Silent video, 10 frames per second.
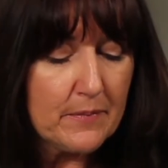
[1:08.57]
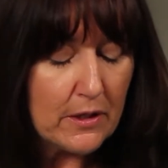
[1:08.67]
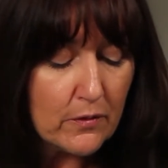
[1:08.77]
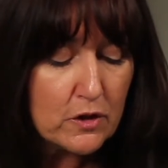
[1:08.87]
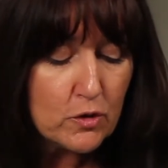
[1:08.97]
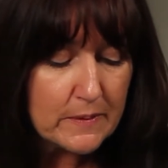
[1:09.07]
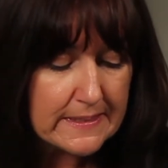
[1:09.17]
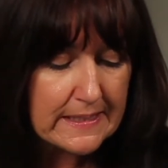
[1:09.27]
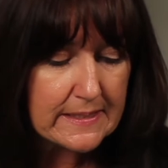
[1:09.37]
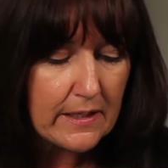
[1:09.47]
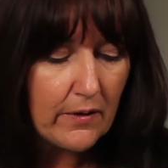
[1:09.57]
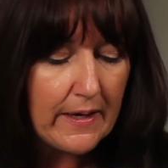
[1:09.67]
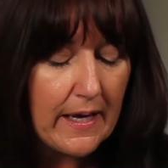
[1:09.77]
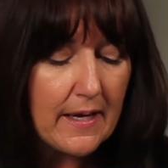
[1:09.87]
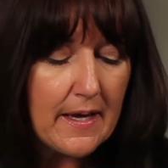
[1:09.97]
here in the Twin Cities
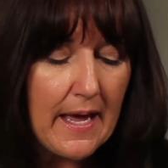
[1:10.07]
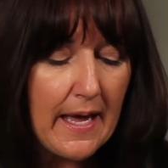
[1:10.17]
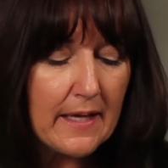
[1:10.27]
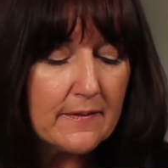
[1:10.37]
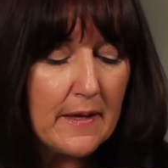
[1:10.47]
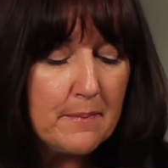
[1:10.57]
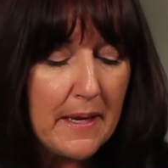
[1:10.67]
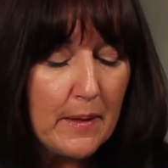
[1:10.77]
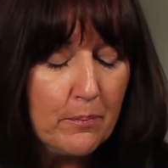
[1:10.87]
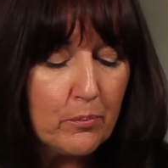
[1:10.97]
area, and they make